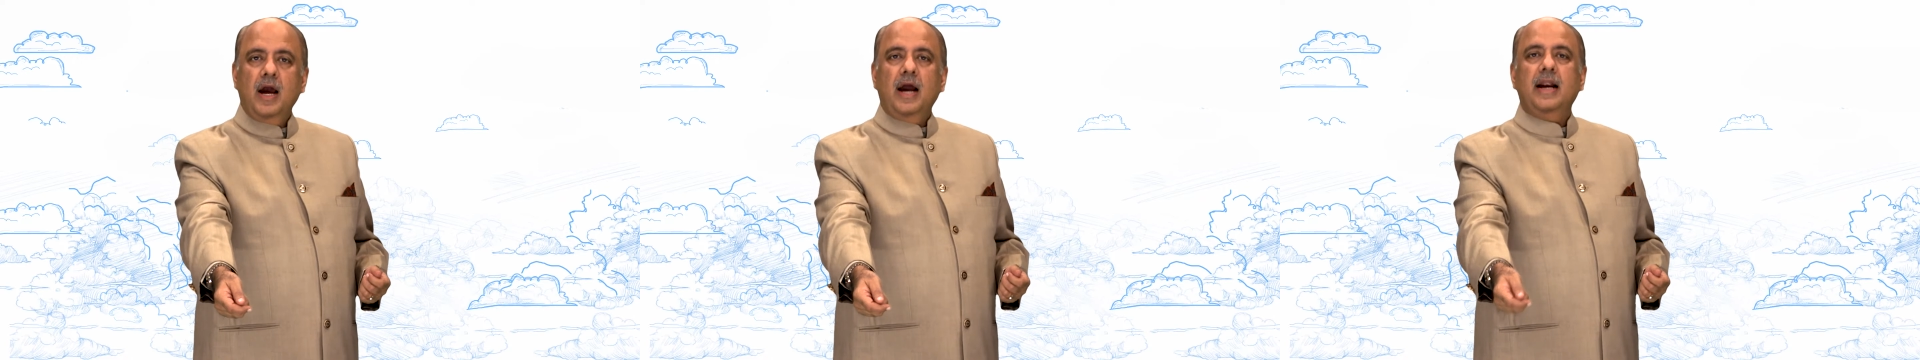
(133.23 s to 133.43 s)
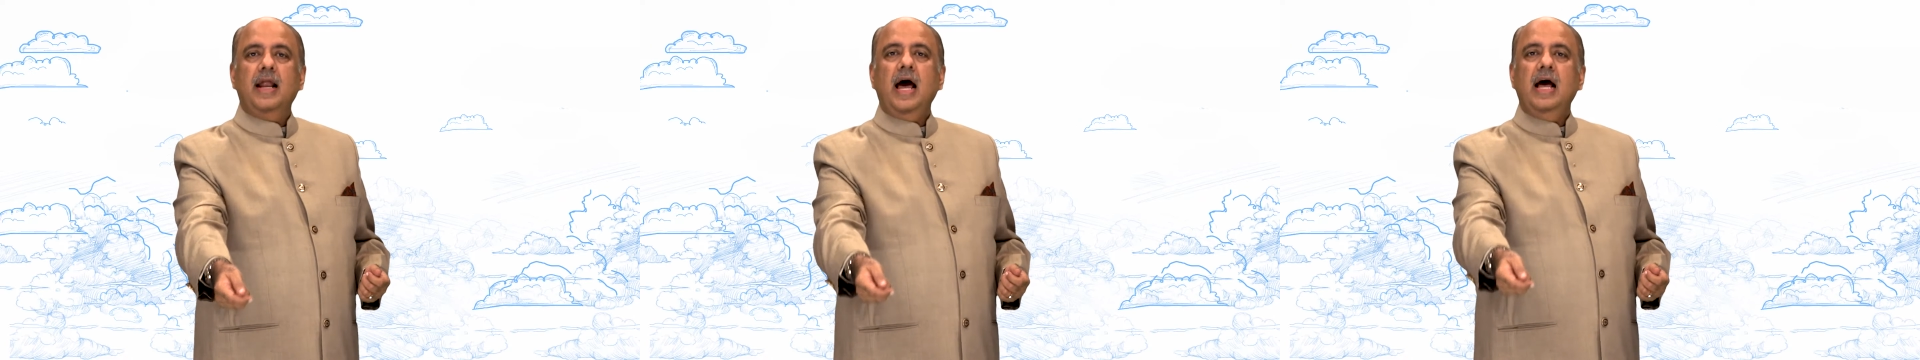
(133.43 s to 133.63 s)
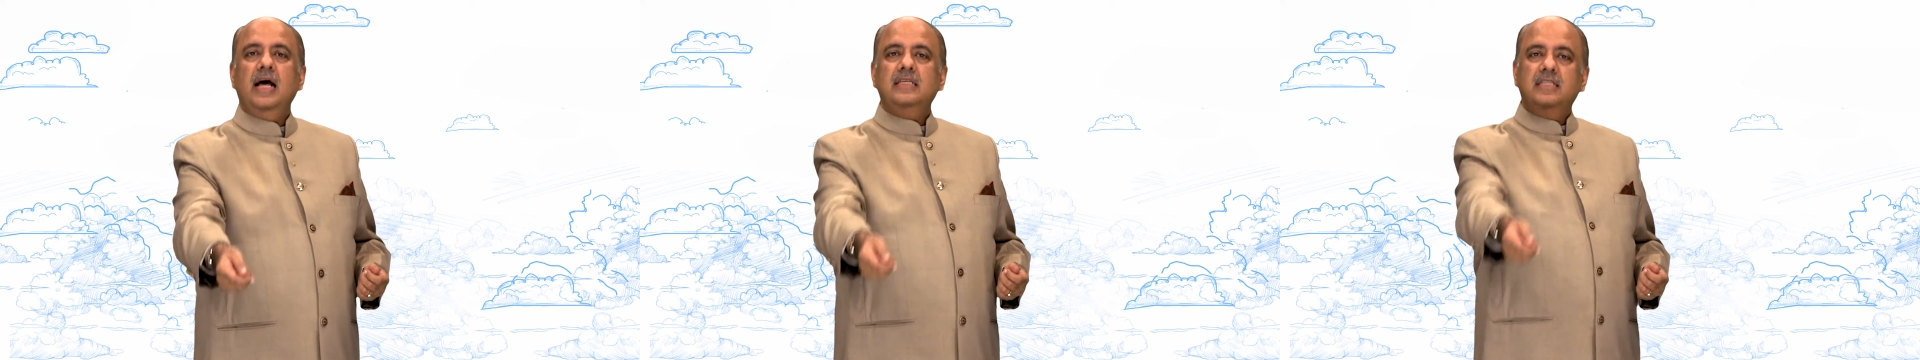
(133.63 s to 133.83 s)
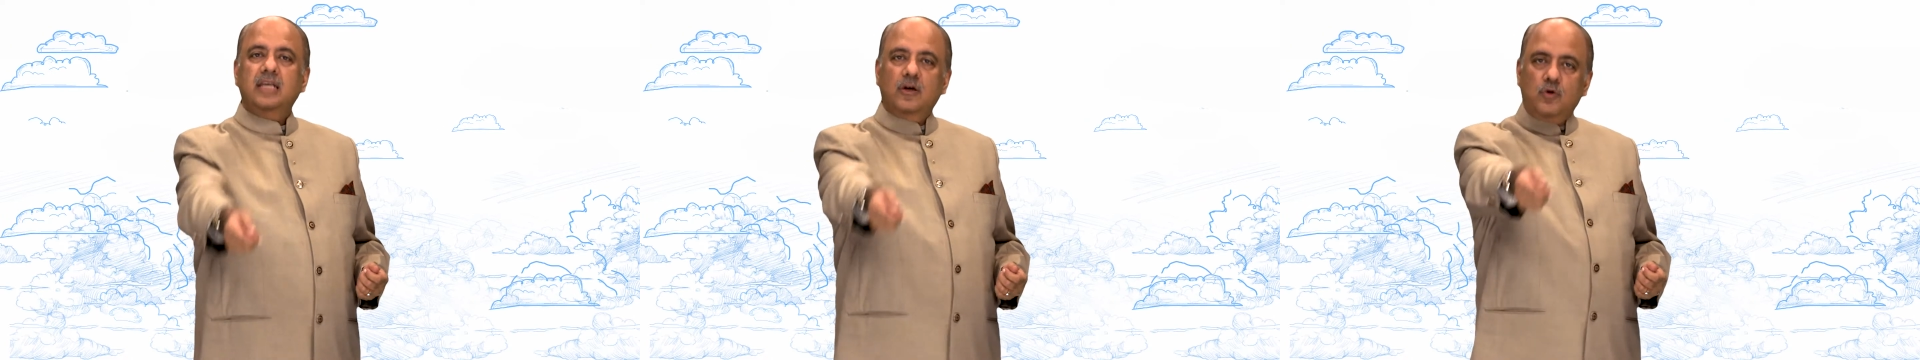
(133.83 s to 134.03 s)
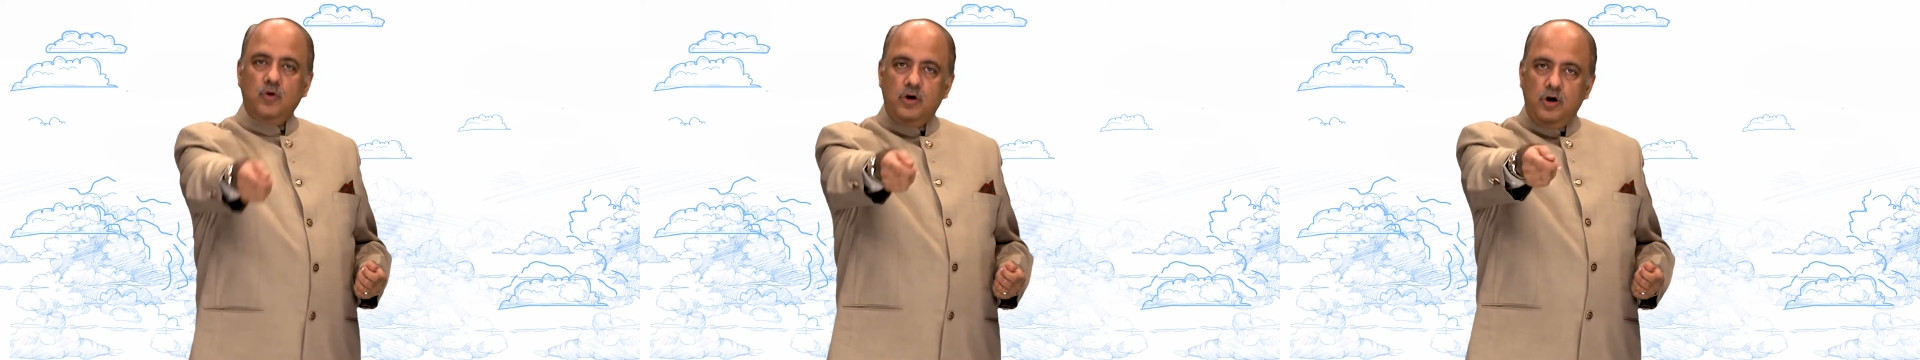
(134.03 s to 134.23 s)
and as they
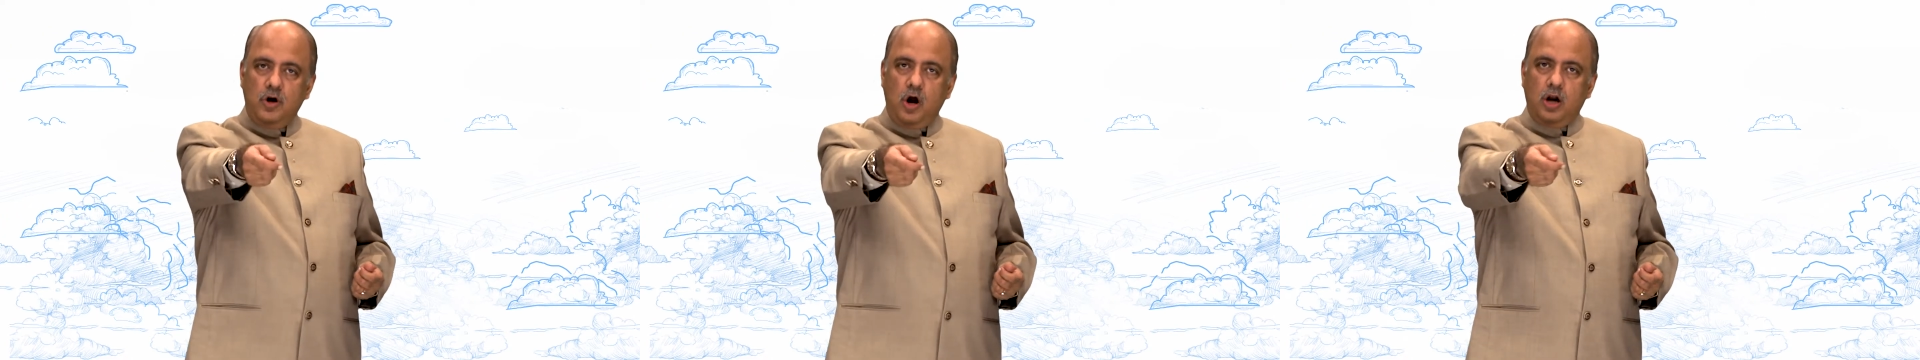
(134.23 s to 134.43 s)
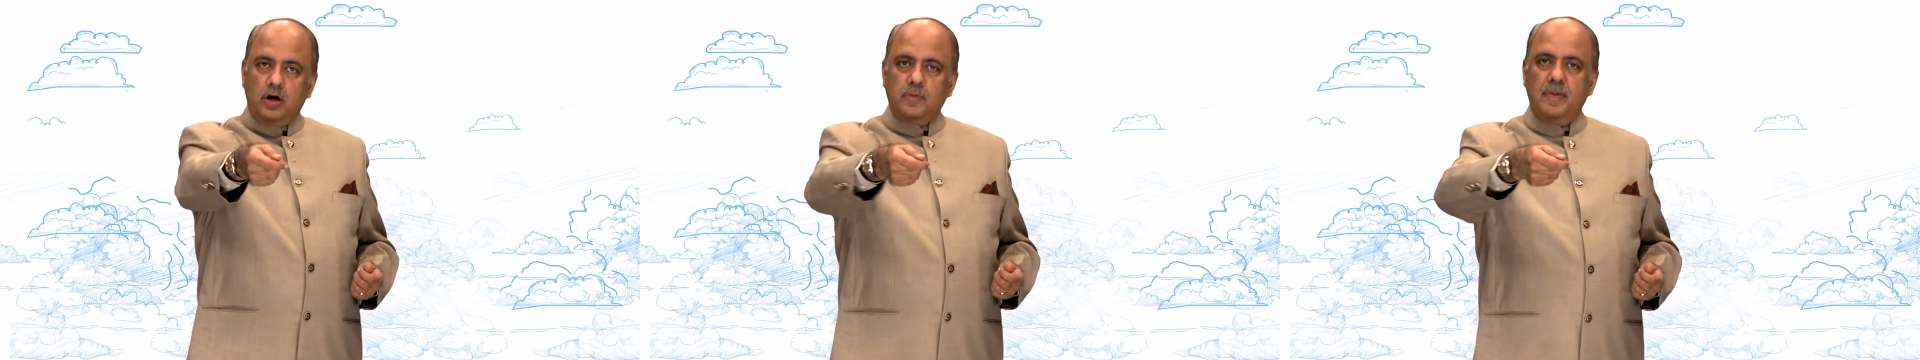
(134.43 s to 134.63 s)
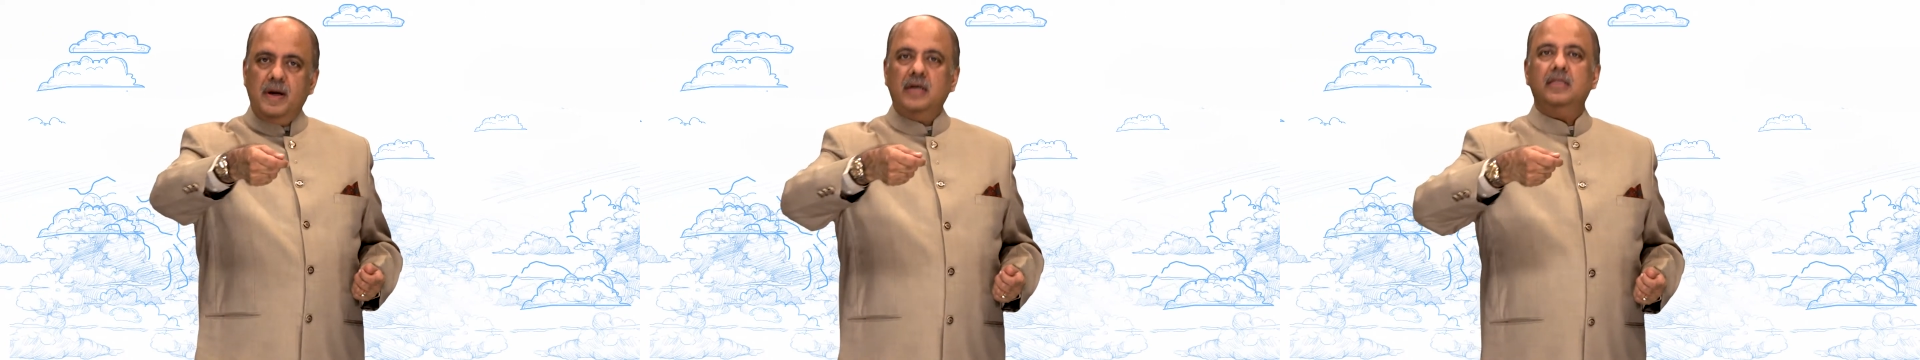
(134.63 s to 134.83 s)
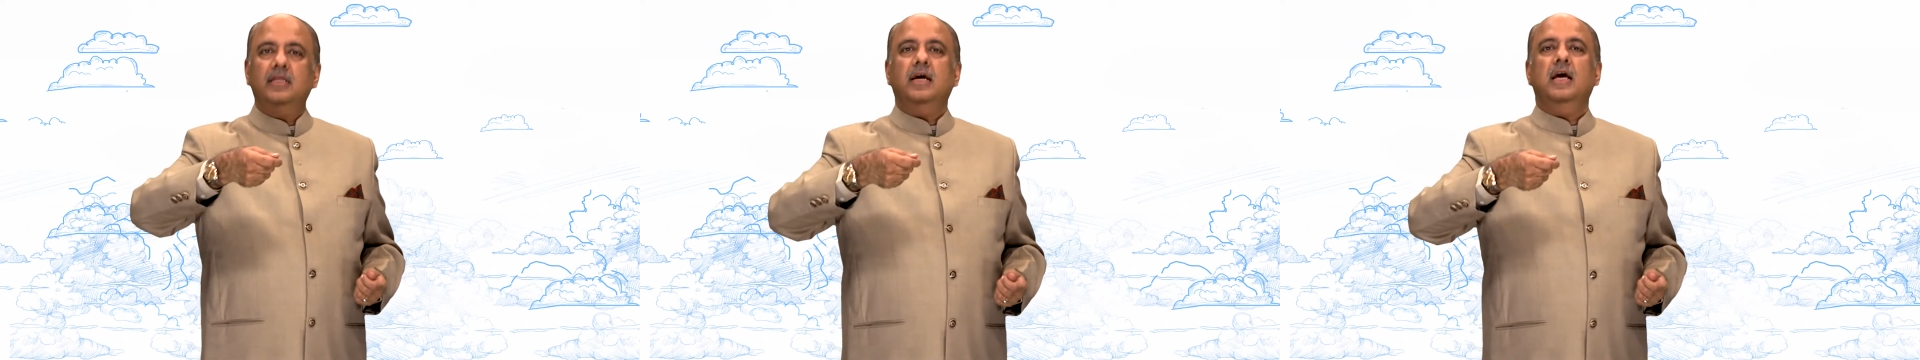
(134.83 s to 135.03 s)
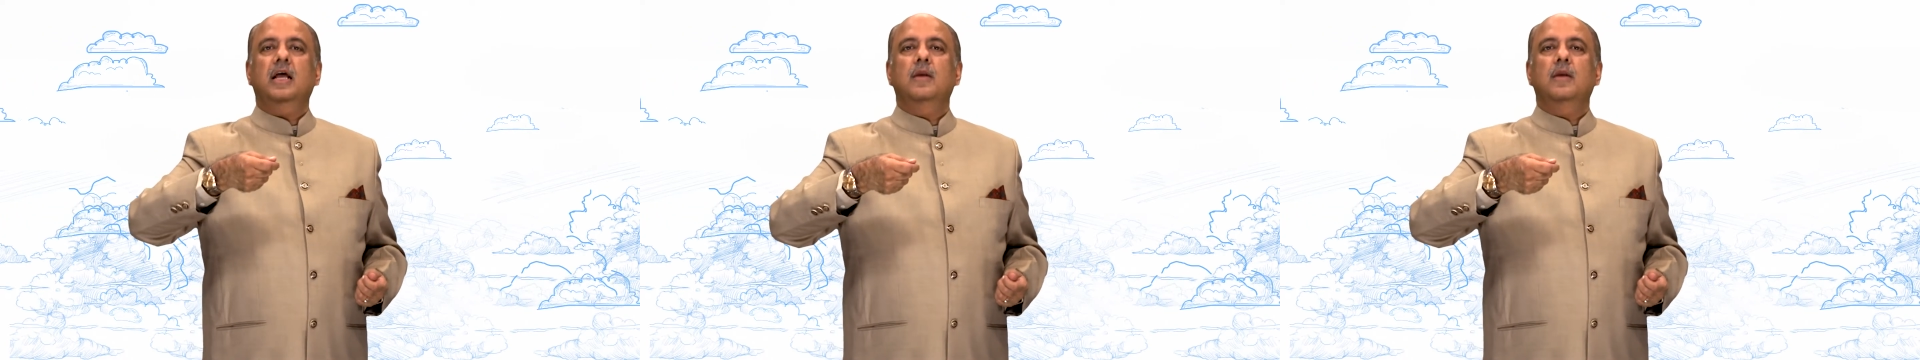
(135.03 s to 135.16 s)
could not bend the